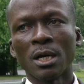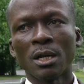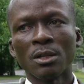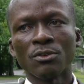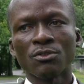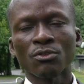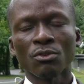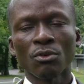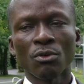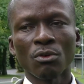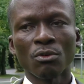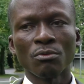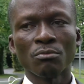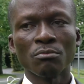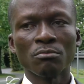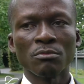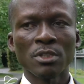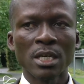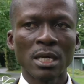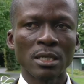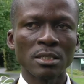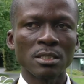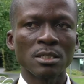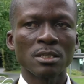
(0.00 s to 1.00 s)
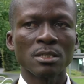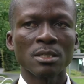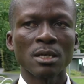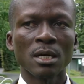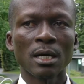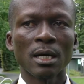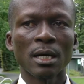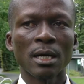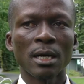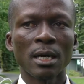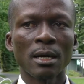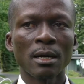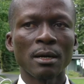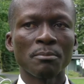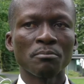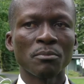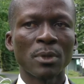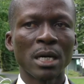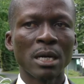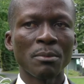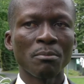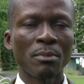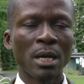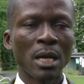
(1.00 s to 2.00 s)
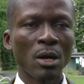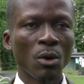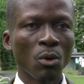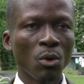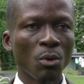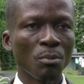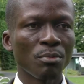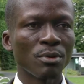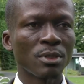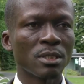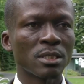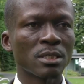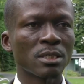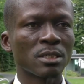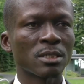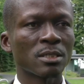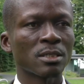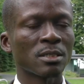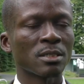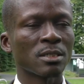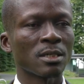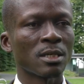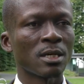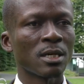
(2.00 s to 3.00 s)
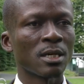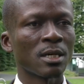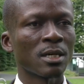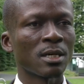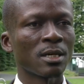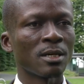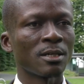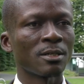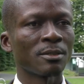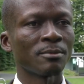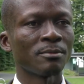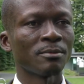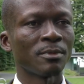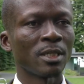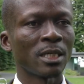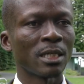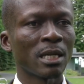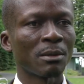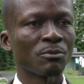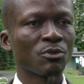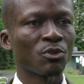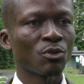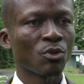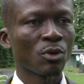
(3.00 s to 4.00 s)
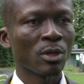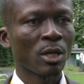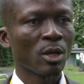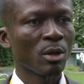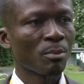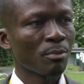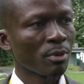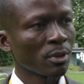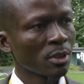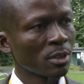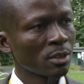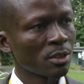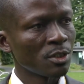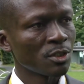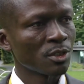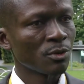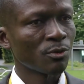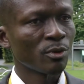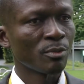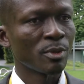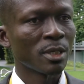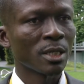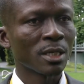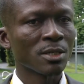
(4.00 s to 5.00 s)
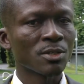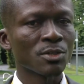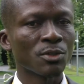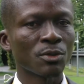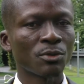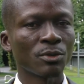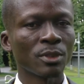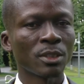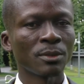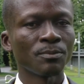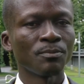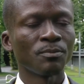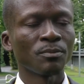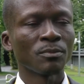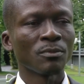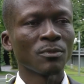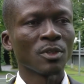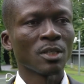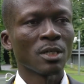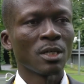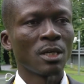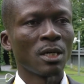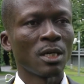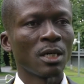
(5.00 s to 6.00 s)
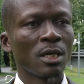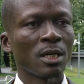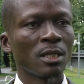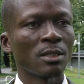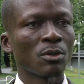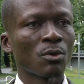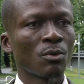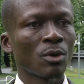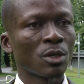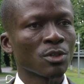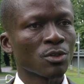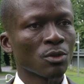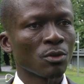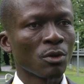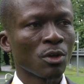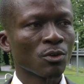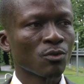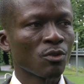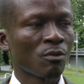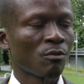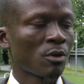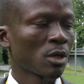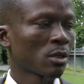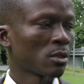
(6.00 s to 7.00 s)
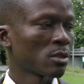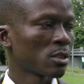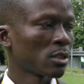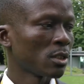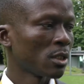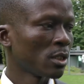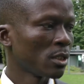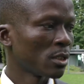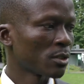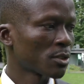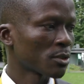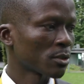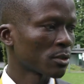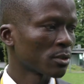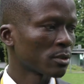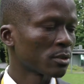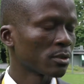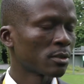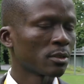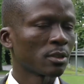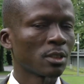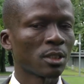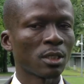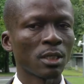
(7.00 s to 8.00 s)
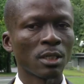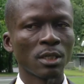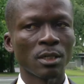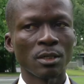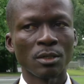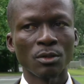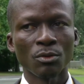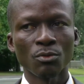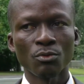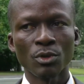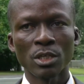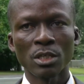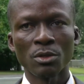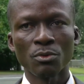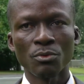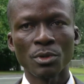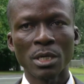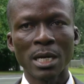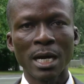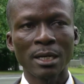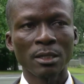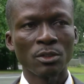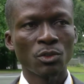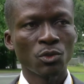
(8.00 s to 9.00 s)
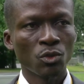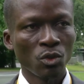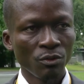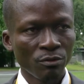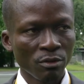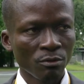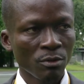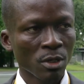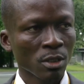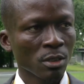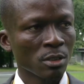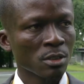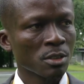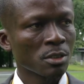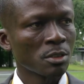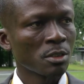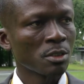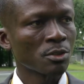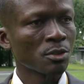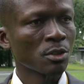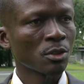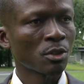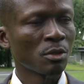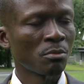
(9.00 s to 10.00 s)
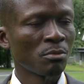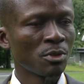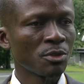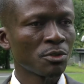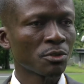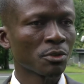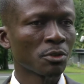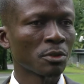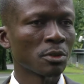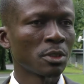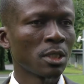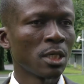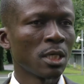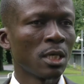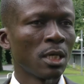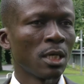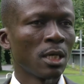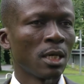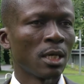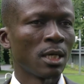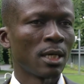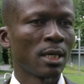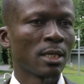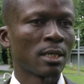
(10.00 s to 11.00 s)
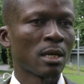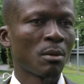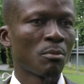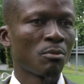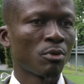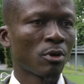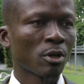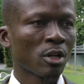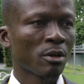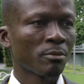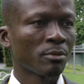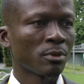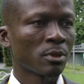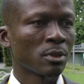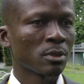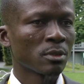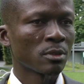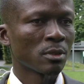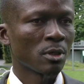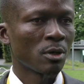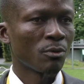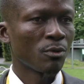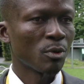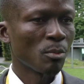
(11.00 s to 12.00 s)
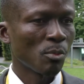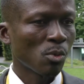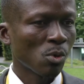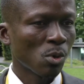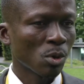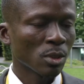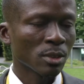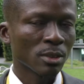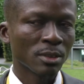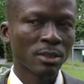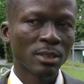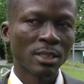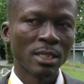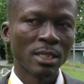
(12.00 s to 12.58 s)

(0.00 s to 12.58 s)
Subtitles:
So yes, my hope is, and I'm sure a lot of politicians will be answering, the question also of reconciliation. We had a Truth and Reconciliation Commission that brought up a report